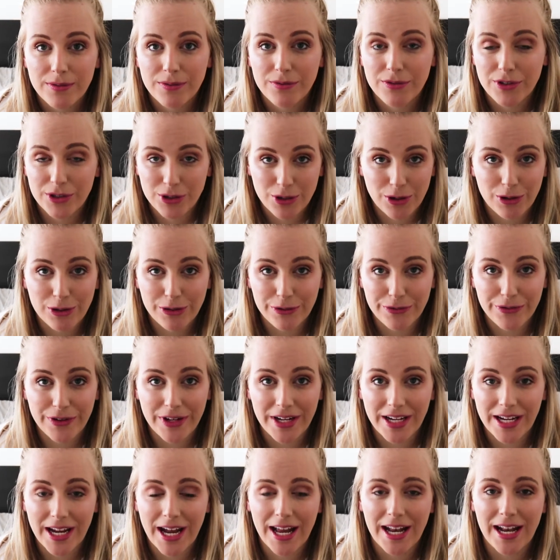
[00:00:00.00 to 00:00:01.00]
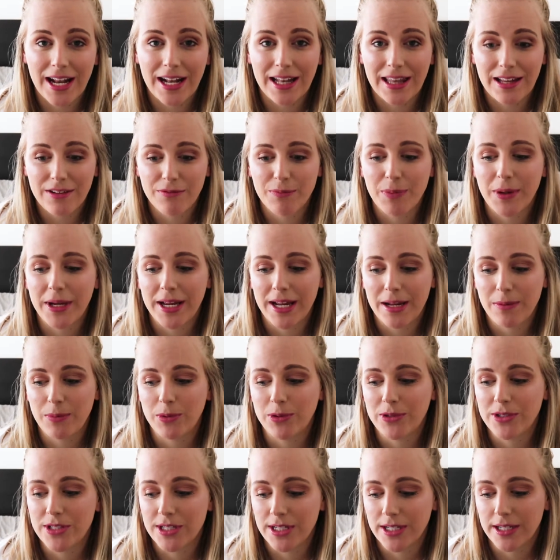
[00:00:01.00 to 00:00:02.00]
photography and I love being
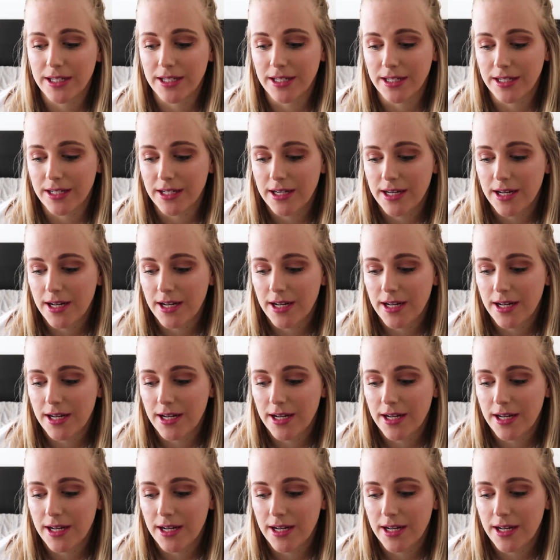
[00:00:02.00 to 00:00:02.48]
able to